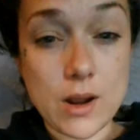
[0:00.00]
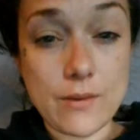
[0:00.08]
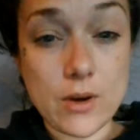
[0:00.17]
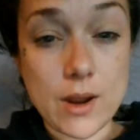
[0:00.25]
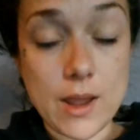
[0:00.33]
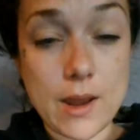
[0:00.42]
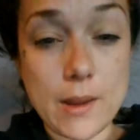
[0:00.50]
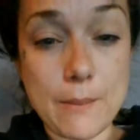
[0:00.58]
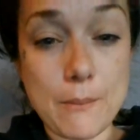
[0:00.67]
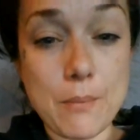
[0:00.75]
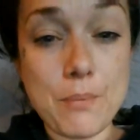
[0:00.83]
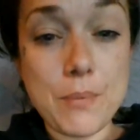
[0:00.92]
after I had
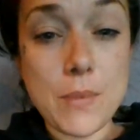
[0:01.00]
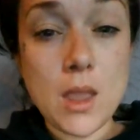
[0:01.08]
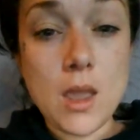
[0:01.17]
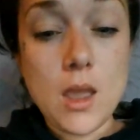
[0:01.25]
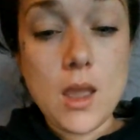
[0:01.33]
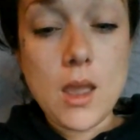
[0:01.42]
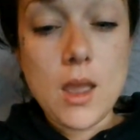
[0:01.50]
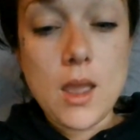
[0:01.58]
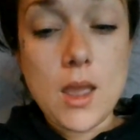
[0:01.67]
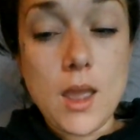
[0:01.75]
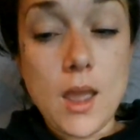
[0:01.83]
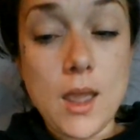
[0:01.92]
him.
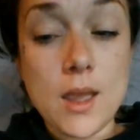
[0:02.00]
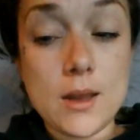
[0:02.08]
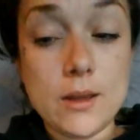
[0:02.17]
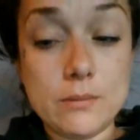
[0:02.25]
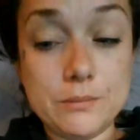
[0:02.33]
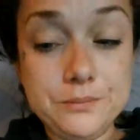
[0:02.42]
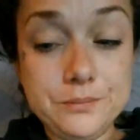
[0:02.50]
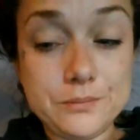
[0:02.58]
And